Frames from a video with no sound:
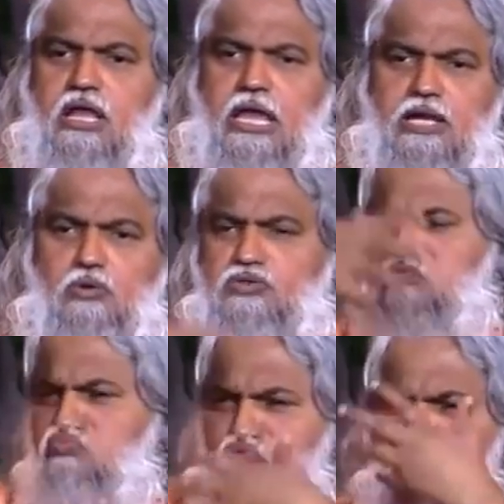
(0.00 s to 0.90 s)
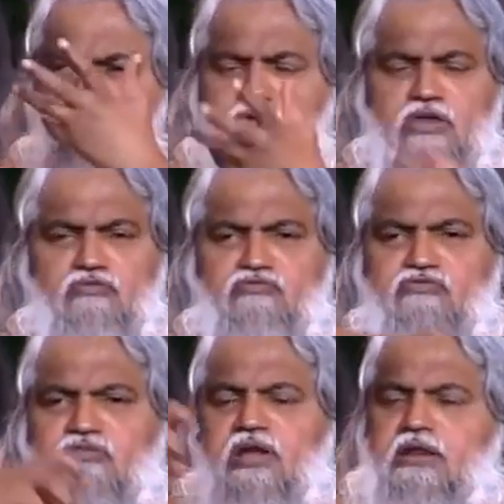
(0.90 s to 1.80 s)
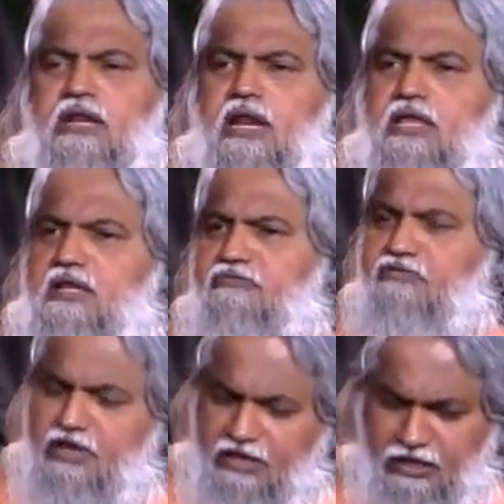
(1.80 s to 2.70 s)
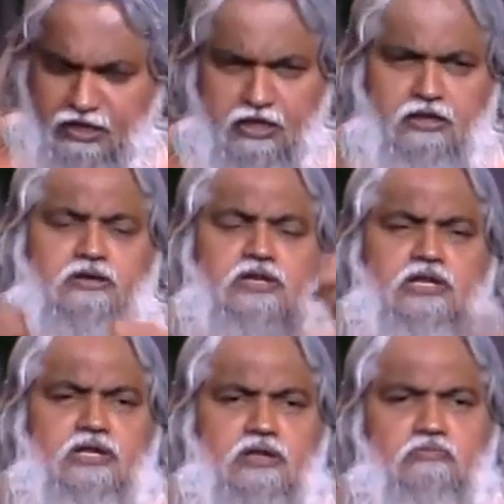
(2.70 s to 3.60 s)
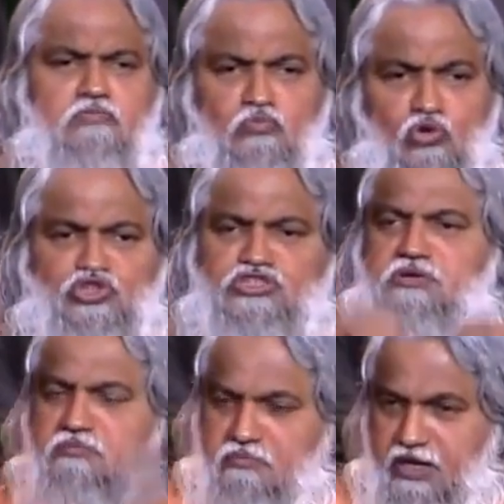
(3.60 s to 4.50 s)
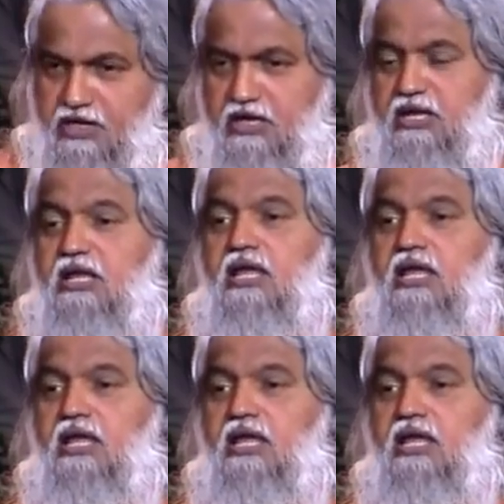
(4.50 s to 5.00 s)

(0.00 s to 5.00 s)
and it was moving in a very angry motion manner.